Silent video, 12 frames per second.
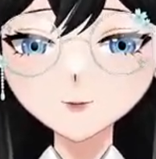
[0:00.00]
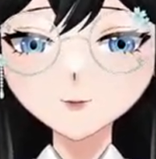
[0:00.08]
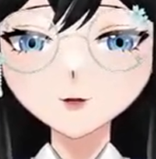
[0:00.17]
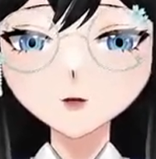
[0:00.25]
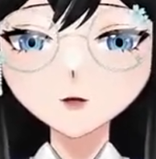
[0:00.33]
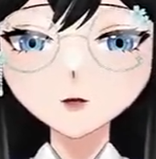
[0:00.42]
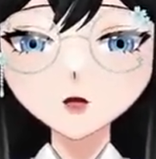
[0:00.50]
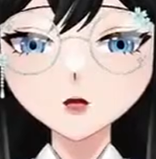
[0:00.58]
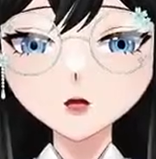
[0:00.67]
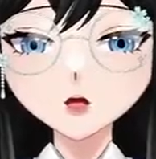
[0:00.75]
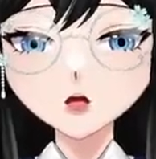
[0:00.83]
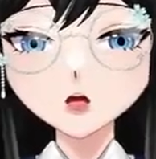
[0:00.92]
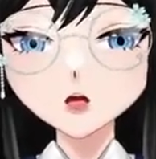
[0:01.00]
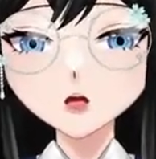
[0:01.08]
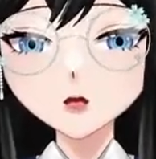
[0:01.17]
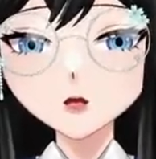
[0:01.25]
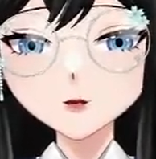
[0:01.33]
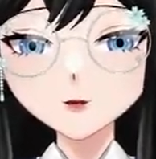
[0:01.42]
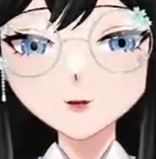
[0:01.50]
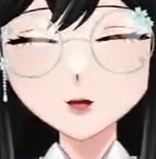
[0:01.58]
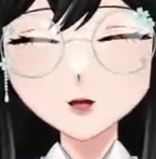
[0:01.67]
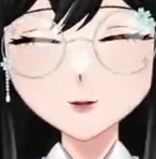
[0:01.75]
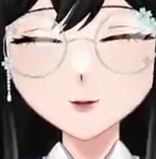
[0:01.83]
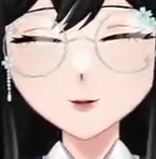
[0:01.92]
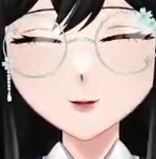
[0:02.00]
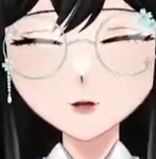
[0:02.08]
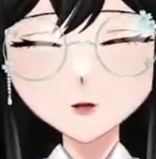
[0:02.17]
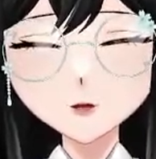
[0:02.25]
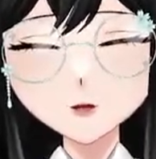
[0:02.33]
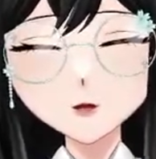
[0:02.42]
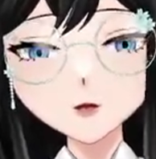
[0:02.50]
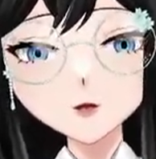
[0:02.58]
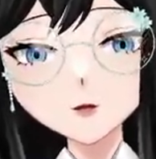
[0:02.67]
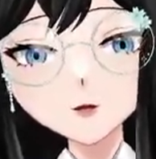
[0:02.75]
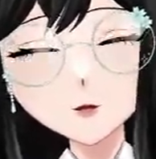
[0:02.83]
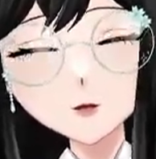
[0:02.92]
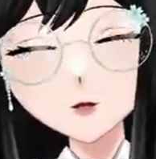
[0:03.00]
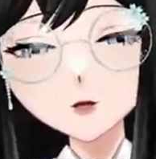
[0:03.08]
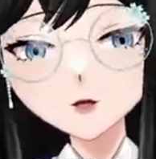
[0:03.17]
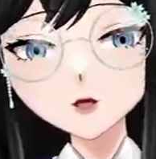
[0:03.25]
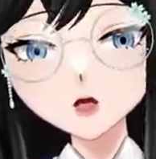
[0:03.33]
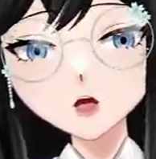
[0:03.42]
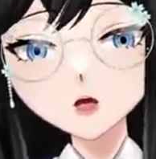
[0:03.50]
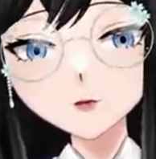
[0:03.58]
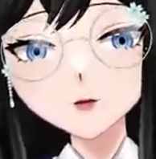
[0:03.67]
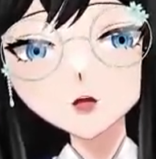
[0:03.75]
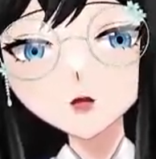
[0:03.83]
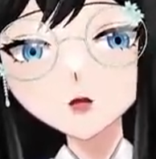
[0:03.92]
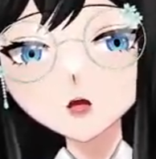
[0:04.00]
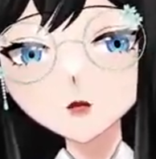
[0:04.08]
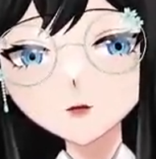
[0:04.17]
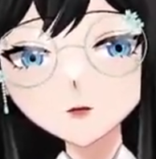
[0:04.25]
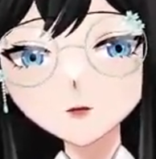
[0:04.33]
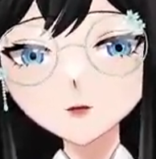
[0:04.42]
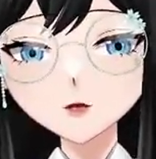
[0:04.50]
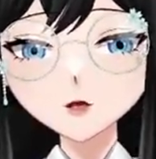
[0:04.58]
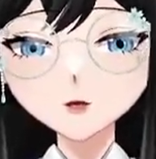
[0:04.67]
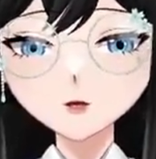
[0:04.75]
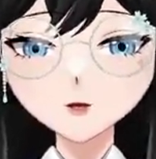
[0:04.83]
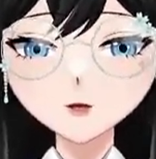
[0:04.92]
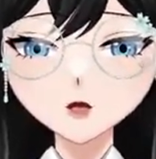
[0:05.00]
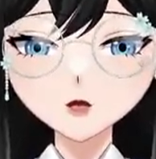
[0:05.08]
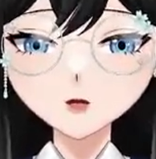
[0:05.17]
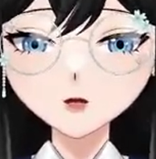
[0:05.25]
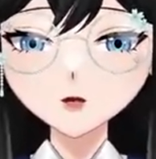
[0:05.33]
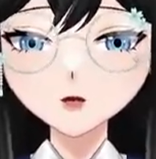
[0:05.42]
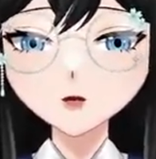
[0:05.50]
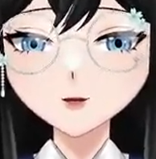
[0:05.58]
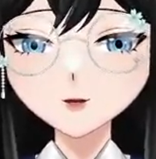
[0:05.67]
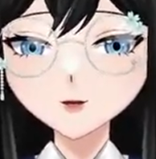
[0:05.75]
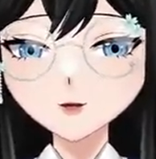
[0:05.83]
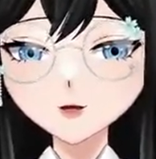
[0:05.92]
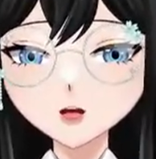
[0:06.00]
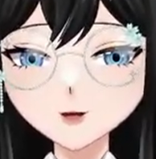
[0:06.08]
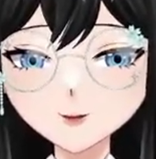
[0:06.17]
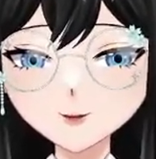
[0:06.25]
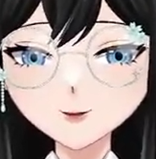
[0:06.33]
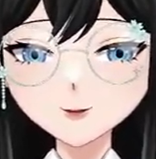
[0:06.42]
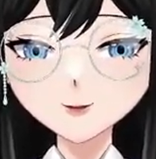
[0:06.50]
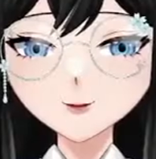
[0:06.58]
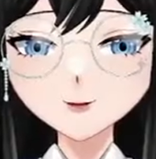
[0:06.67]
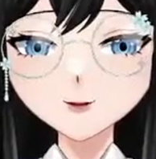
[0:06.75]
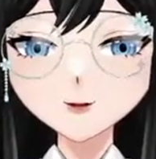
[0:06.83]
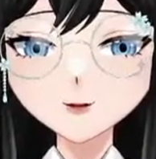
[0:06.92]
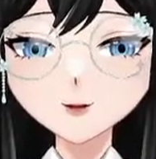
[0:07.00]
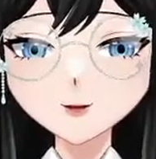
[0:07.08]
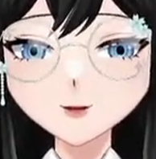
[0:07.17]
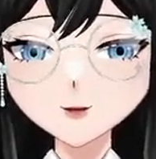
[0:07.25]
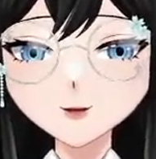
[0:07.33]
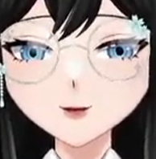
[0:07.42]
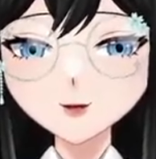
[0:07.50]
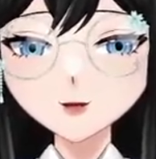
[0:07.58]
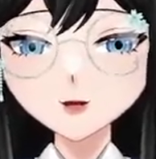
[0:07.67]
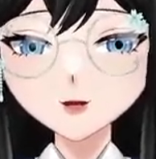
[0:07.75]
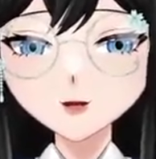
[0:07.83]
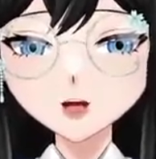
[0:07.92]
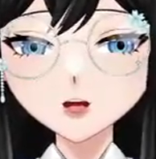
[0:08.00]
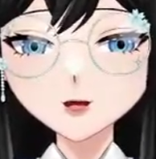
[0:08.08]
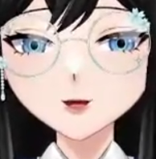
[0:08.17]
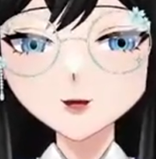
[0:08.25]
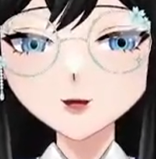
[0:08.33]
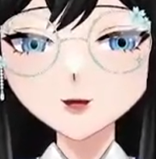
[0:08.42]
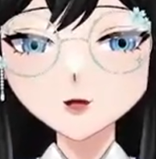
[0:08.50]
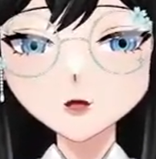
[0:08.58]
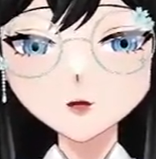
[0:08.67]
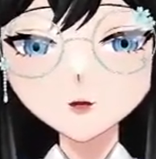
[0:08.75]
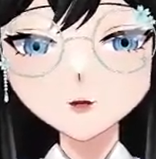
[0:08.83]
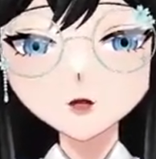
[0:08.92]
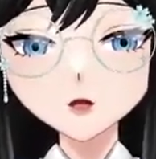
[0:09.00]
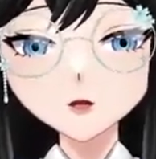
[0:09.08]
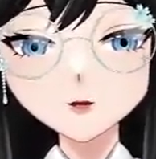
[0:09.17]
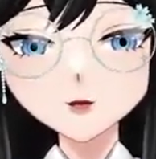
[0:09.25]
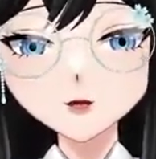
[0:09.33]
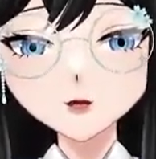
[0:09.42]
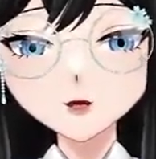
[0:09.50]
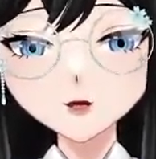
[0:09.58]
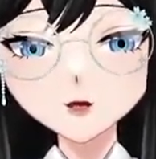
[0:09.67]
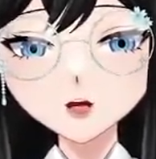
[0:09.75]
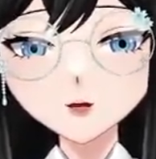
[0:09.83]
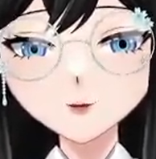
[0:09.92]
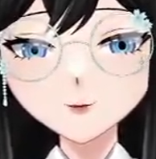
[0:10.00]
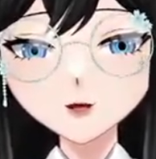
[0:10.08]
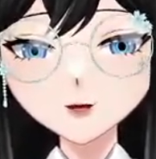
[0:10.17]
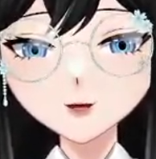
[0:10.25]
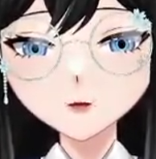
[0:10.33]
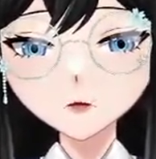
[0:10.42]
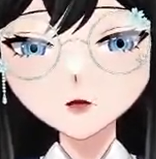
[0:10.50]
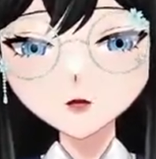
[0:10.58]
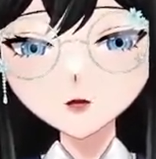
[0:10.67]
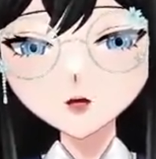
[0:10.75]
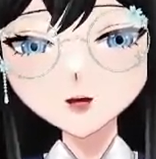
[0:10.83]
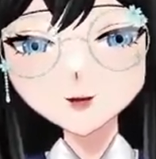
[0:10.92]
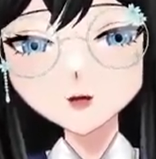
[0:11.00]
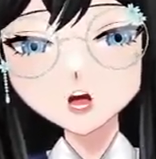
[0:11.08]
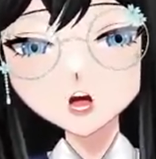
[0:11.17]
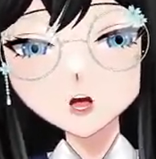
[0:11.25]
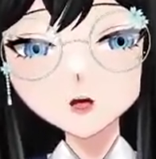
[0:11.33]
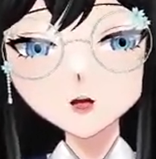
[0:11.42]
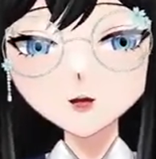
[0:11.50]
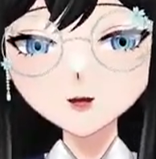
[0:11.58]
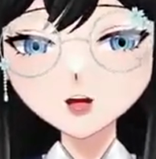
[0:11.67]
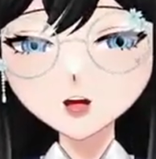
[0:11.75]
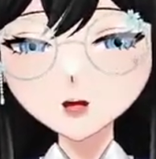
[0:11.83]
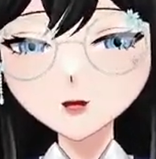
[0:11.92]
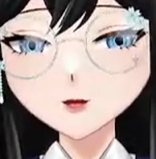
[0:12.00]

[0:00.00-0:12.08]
what are the primary structures of histone? Histones? Well, it has a histone fold region and a flexible and terminal tail.